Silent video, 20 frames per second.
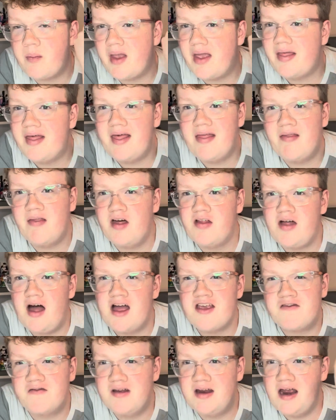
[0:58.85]
the
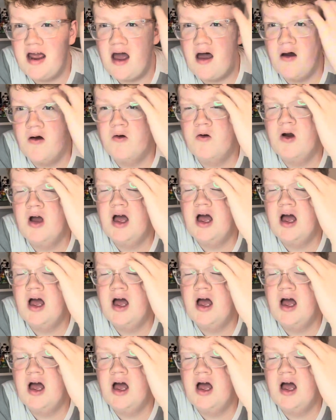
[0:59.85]
last video